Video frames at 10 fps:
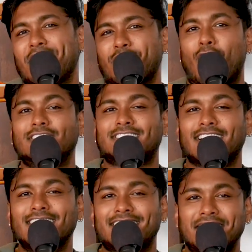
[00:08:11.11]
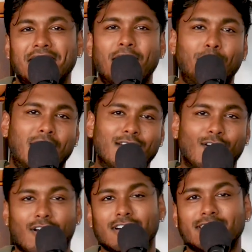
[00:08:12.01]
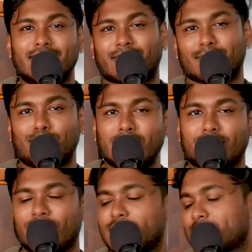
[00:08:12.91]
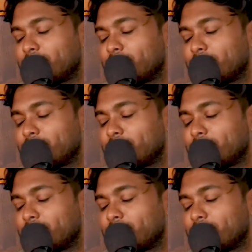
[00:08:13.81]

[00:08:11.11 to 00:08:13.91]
Constant, my horny little bitch face.